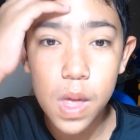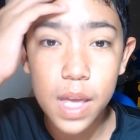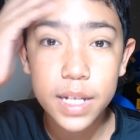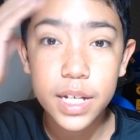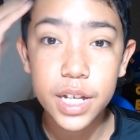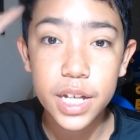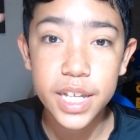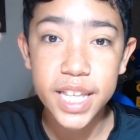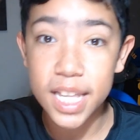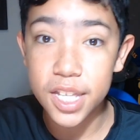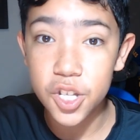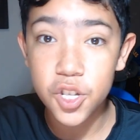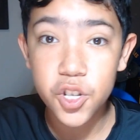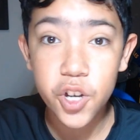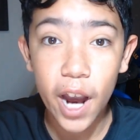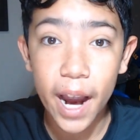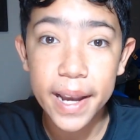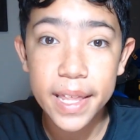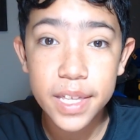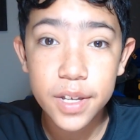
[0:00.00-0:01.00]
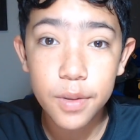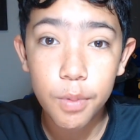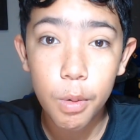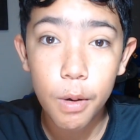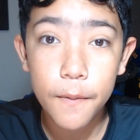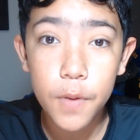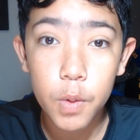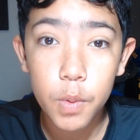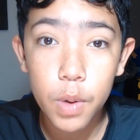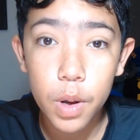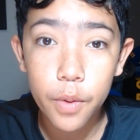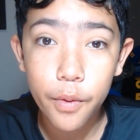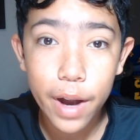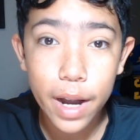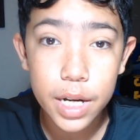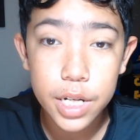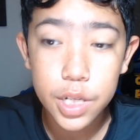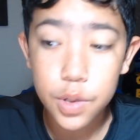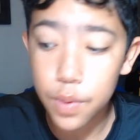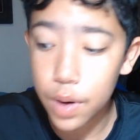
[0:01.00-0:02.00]
Let's just get straight into reviewing
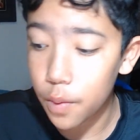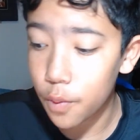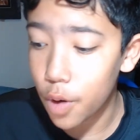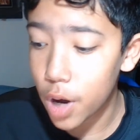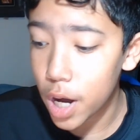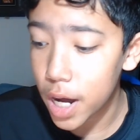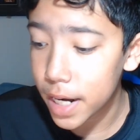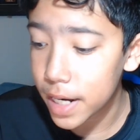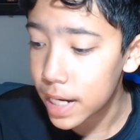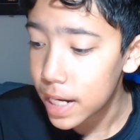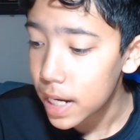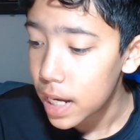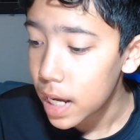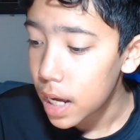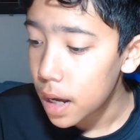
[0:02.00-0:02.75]
round 21.